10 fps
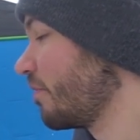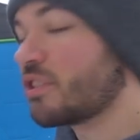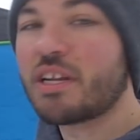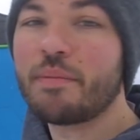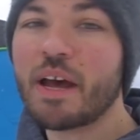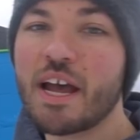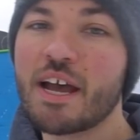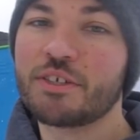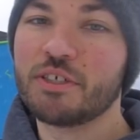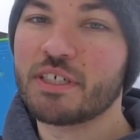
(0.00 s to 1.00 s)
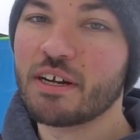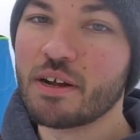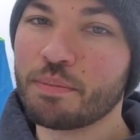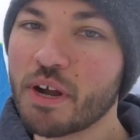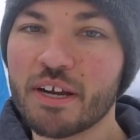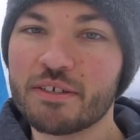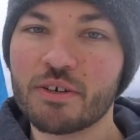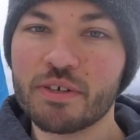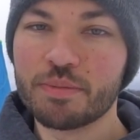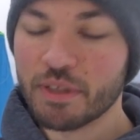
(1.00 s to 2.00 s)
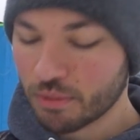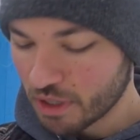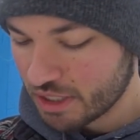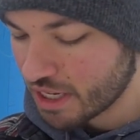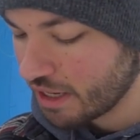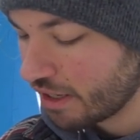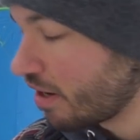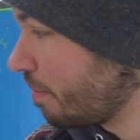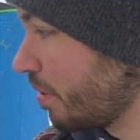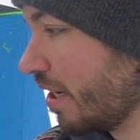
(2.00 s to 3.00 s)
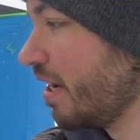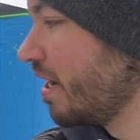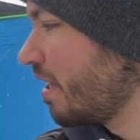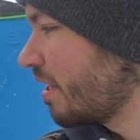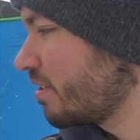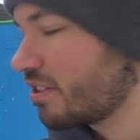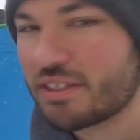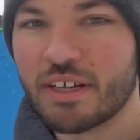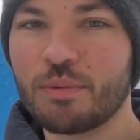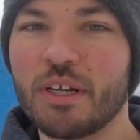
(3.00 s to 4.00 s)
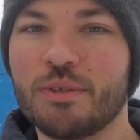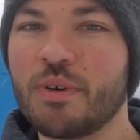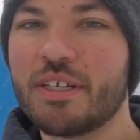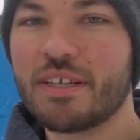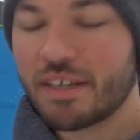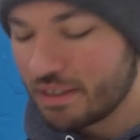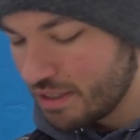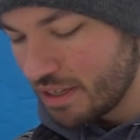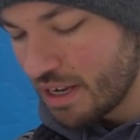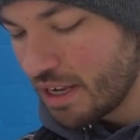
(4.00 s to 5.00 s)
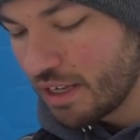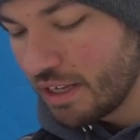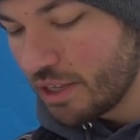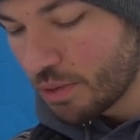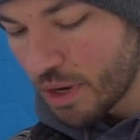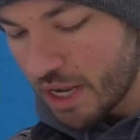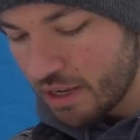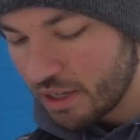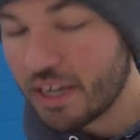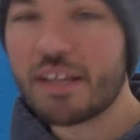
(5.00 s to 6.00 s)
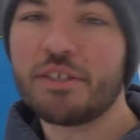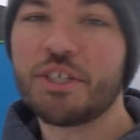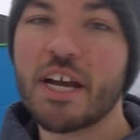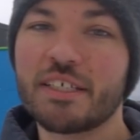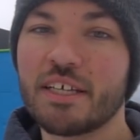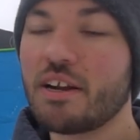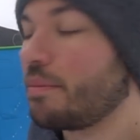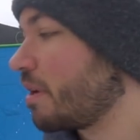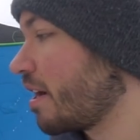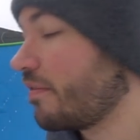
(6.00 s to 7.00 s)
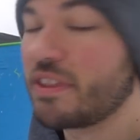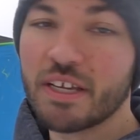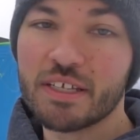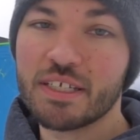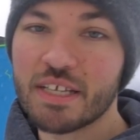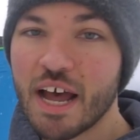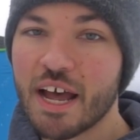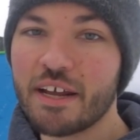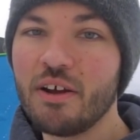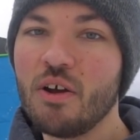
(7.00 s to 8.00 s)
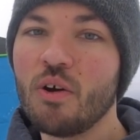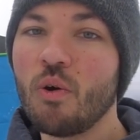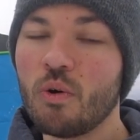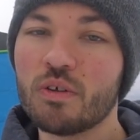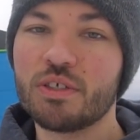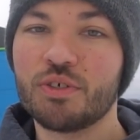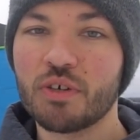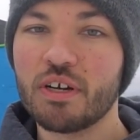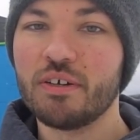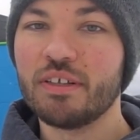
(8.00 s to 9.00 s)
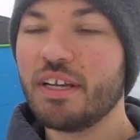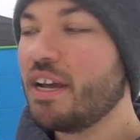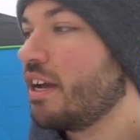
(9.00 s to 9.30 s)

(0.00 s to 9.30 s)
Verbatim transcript: First time I actually set it up, Brandon's always been the one setting it up, but that took us like, what, twenty seconds? Either way, got the shack set up, got everything inside, holes drilled